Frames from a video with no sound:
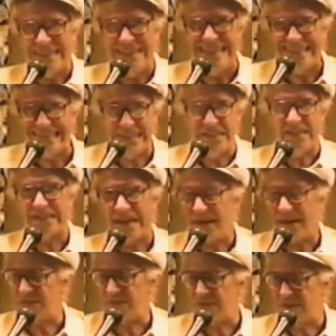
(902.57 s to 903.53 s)
did this
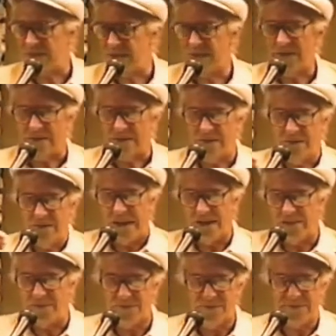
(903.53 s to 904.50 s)
out of
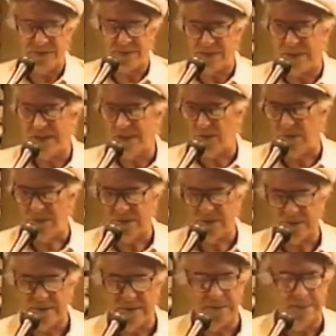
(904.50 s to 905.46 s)

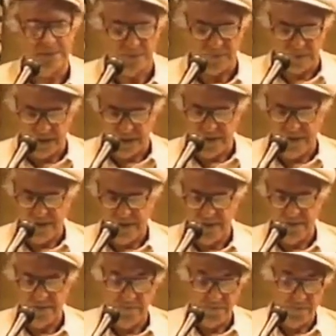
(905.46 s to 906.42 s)
sequence,
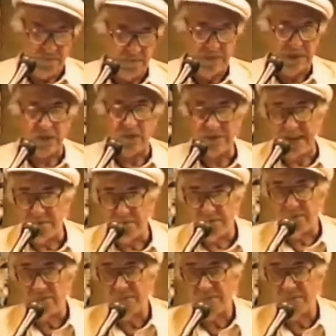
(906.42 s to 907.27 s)
because I